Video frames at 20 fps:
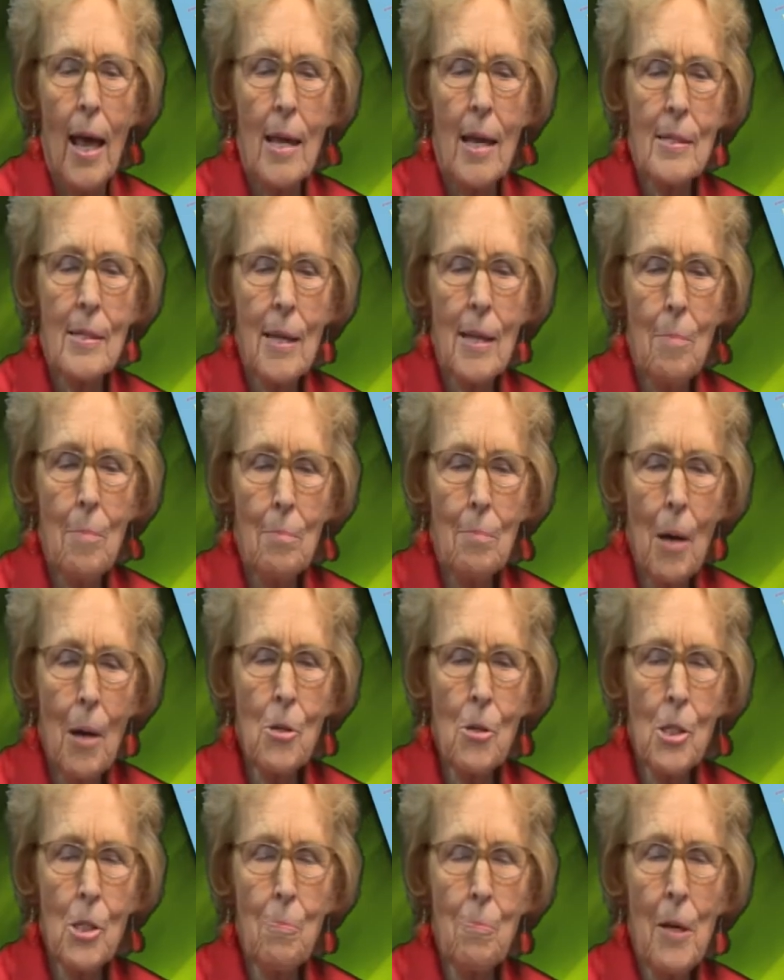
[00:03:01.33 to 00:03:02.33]
is that
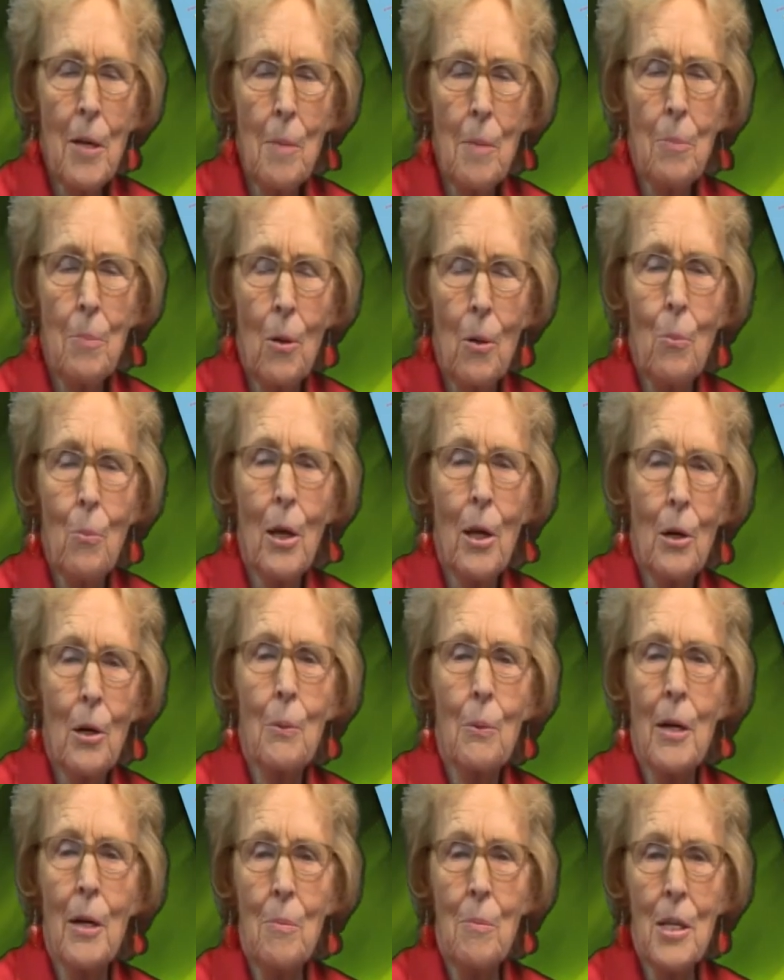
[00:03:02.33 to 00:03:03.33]
most people will
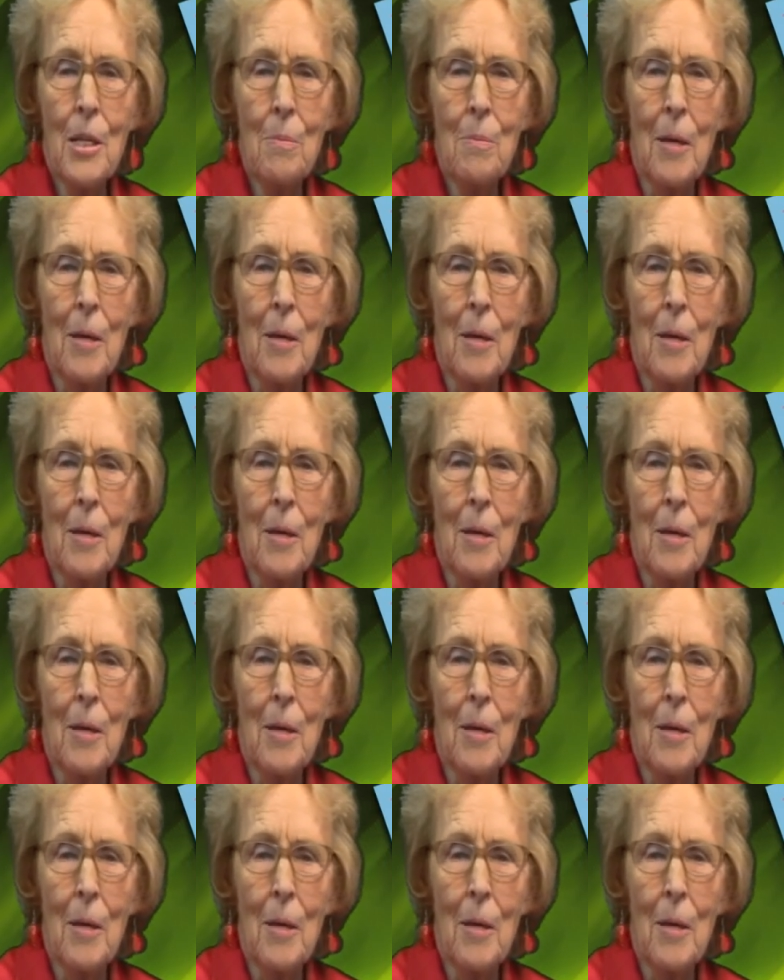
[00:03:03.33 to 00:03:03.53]
agree with